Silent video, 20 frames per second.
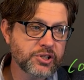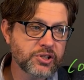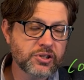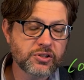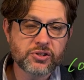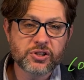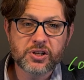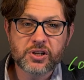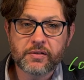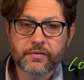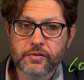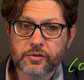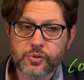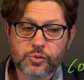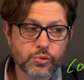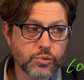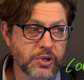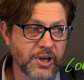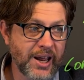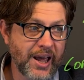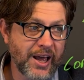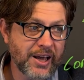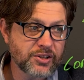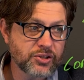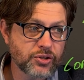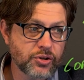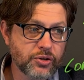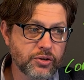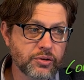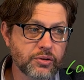there's the difference between
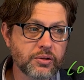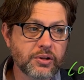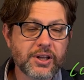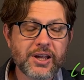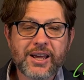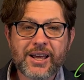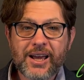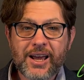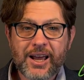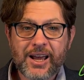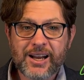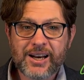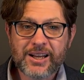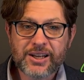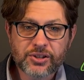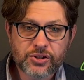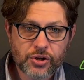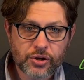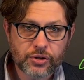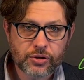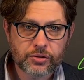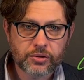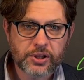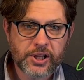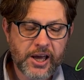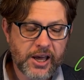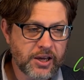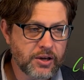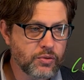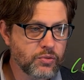external and internal
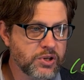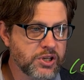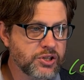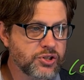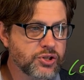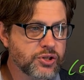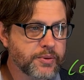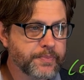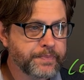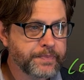language.